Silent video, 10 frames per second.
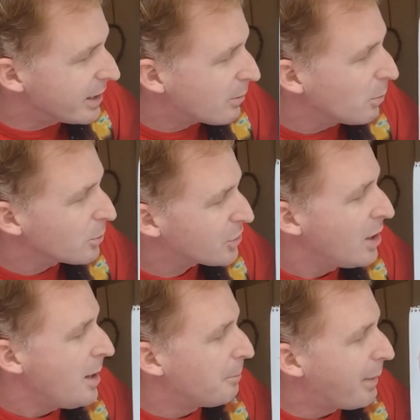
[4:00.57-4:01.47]
equals
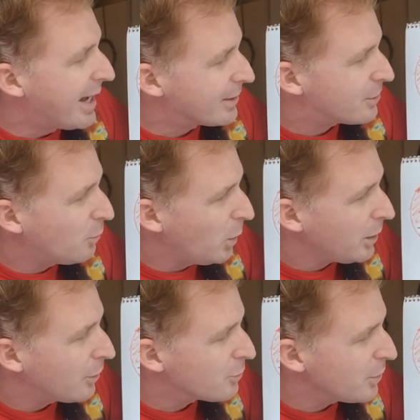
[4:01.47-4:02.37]
mass of
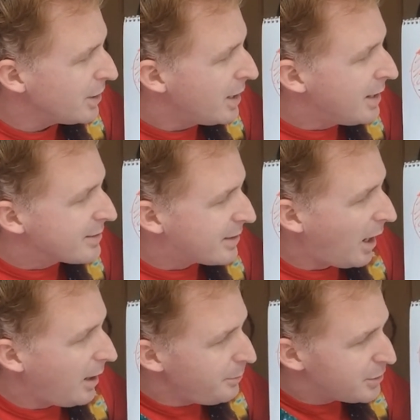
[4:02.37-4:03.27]
100
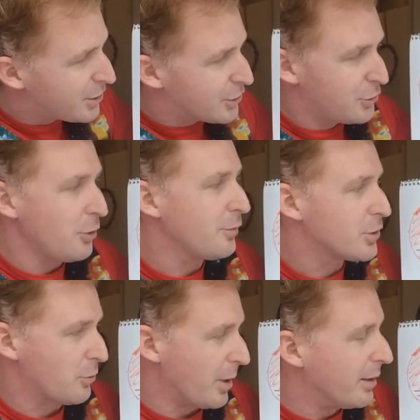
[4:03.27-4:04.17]
times the
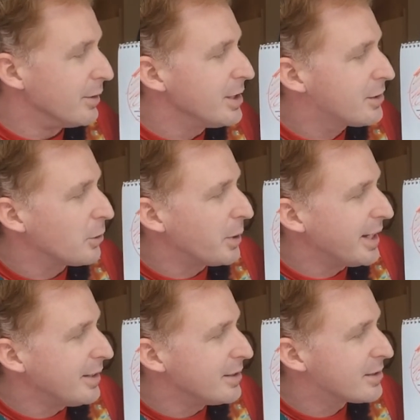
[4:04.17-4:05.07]
surface gravity, so
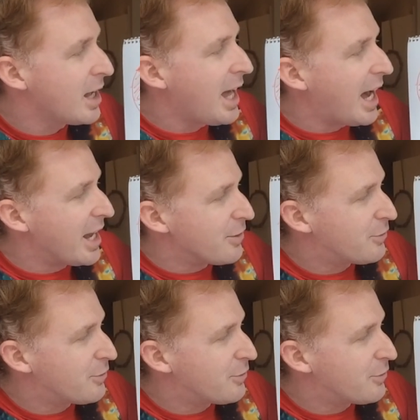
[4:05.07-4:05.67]
it is a